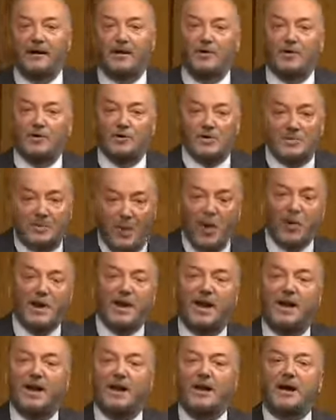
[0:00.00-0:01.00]
who spoke
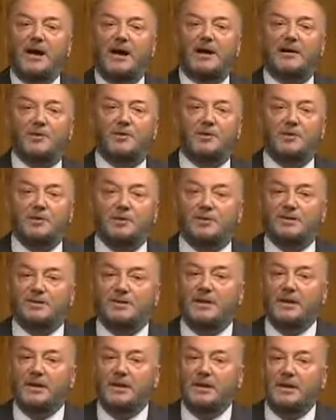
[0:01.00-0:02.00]
earlier and who's,
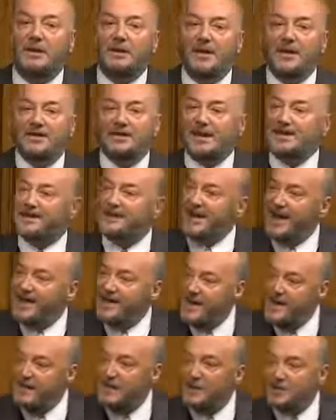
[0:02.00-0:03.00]
as I
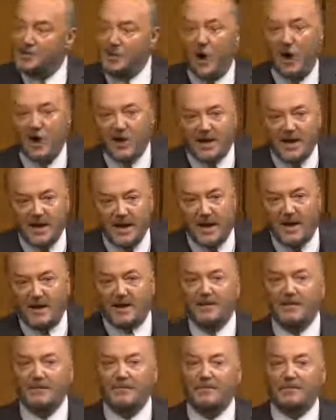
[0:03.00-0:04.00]
said, in the dock here,
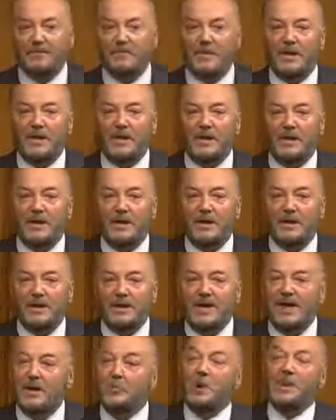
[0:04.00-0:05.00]

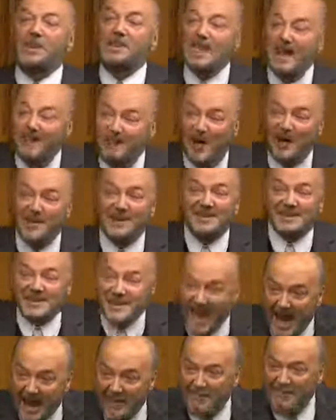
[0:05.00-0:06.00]
he will never
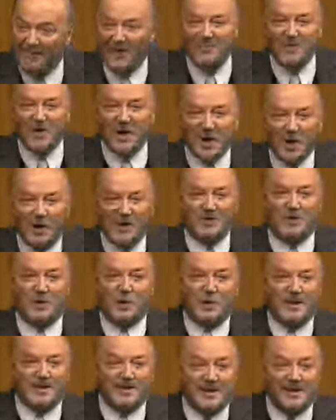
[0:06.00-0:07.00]
escape from the
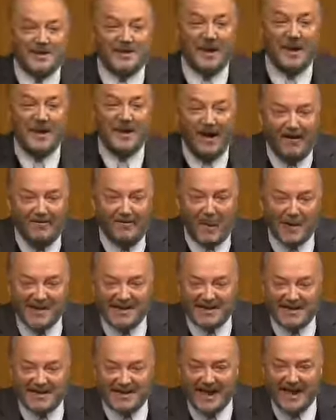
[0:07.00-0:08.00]
consequences of what
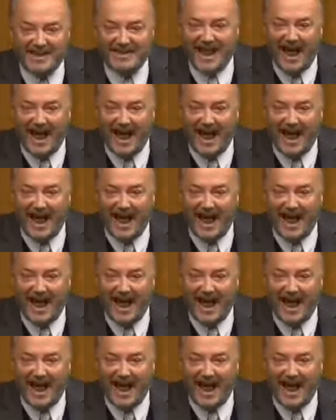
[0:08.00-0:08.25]
he said